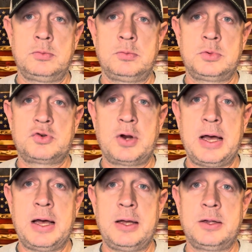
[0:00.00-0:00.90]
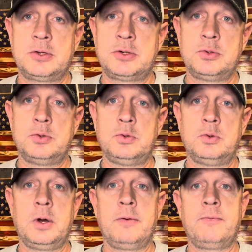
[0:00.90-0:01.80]
try
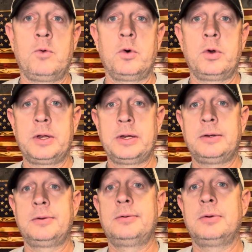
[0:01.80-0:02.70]
to avoid